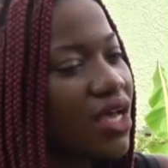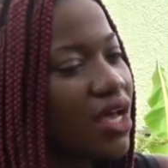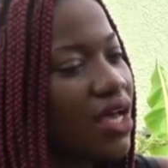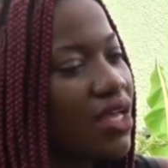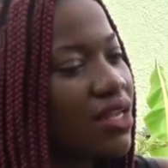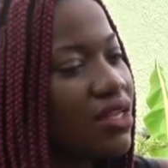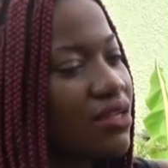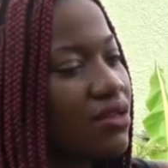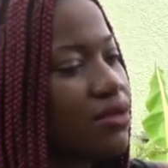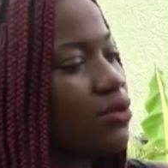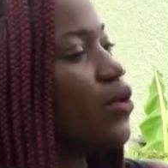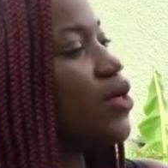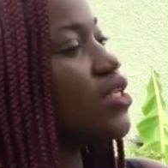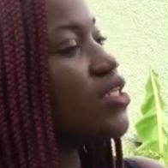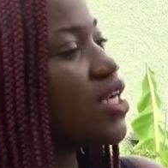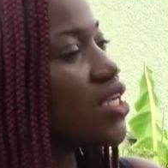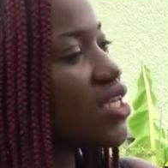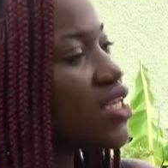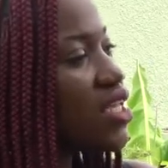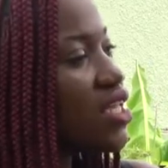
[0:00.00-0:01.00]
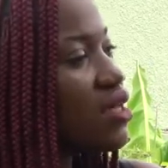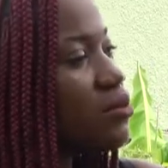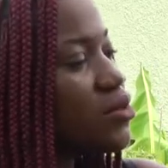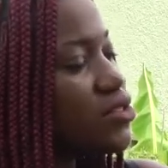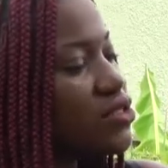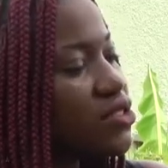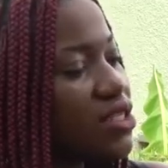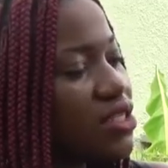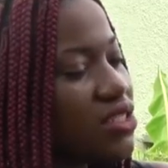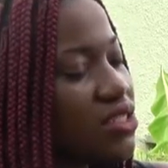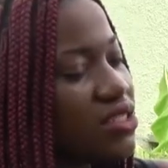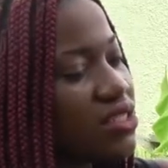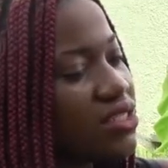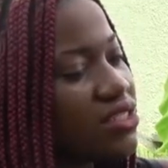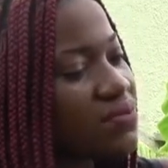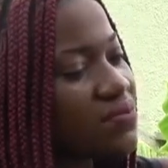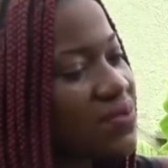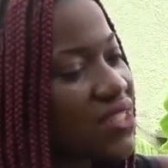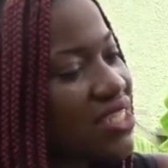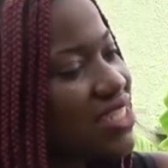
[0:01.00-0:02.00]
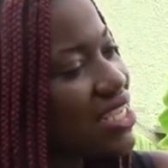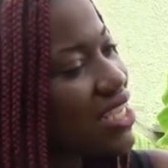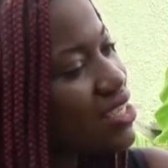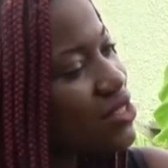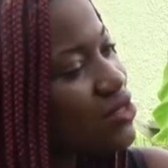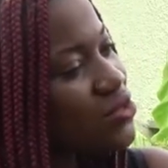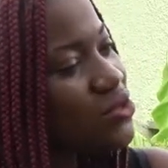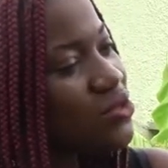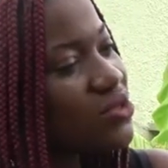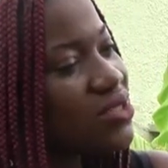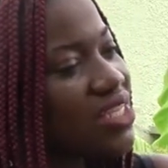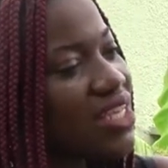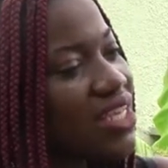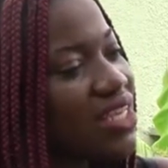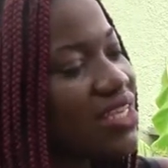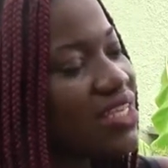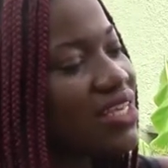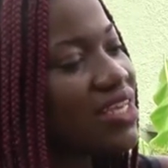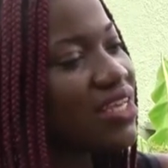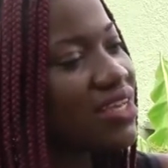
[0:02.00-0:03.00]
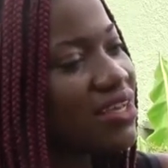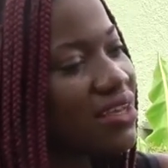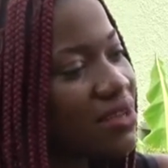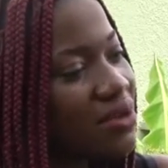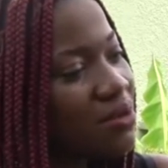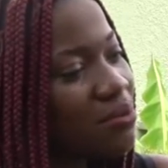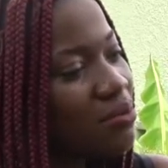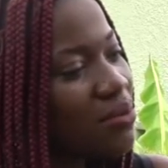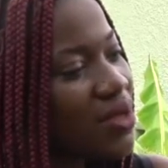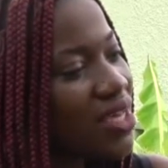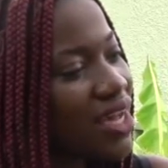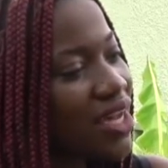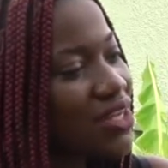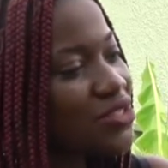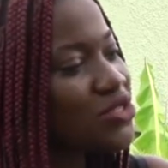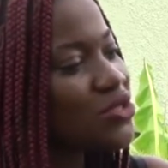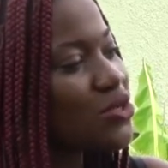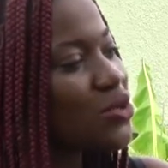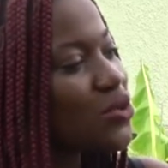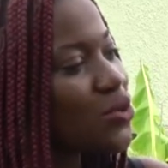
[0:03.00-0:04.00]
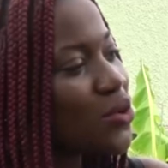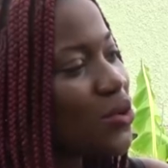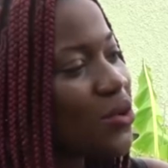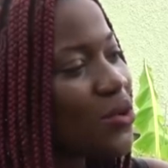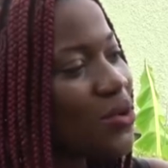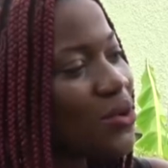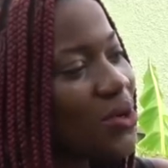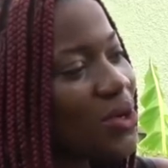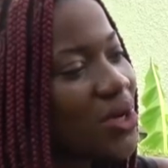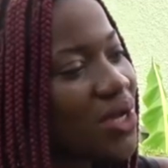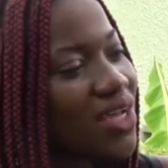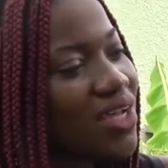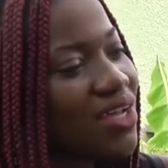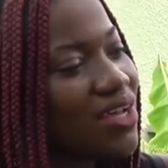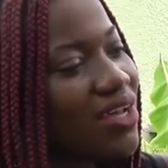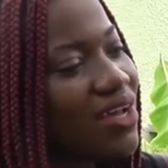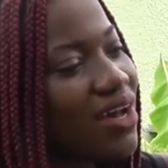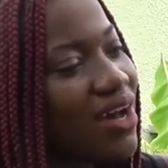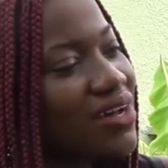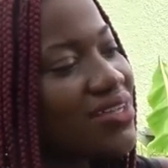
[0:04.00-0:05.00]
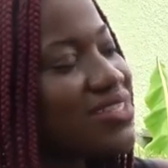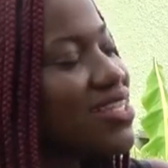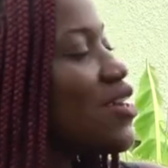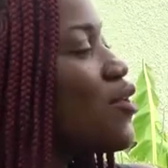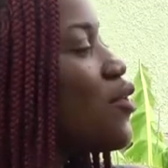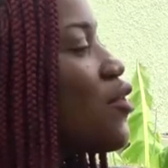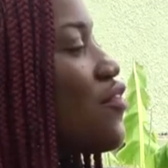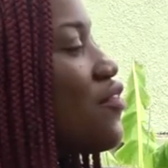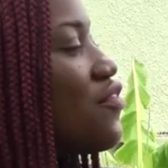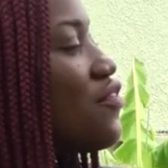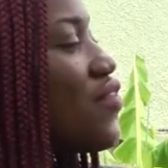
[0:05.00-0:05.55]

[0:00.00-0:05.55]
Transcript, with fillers: And when Gyakie came into the scene, Gyakie 2 day here, make a show. I was like, okay,